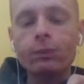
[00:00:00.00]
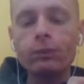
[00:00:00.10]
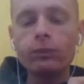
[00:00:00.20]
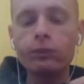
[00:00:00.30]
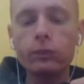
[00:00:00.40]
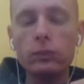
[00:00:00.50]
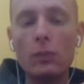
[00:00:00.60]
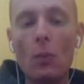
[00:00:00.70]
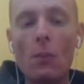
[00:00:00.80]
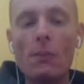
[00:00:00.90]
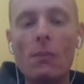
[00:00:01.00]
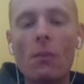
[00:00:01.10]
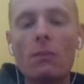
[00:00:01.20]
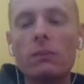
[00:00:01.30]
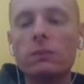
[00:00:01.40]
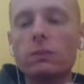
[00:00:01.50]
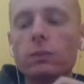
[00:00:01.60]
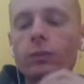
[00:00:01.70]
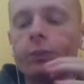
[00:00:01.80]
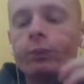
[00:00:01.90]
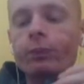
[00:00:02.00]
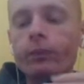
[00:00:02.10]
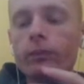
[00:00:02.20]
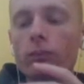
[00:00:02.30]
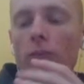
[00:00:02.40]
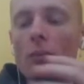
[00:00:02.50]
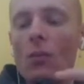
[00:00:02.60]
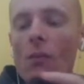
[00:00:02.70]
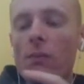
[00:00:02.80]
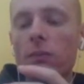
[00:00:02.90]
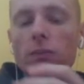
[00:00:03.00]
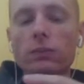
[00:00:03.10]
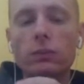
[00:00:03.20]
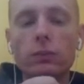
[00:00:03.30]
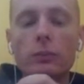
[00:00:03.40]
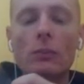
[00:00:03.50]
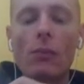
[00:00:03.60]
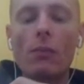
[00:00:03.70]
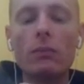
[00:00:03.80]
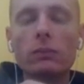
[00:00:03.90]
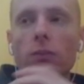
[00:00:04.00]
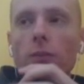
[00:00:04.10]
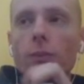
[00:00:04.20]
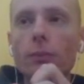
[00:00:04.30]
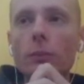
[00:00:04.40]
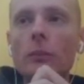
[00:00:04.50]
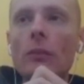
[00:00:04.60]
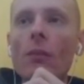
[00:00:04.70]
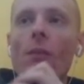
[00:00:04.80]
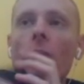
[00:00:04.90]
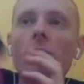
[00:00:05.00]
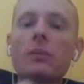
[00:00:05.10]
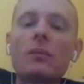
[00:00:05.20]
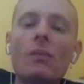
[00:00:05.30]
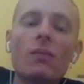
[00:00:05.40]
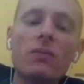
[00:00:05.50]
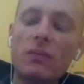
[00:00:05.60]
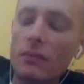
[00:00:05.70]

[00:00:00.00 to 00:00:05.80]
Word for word: could not have gone to a more fitting recipient either. We would like to chip $50 into the total, as well as give out a,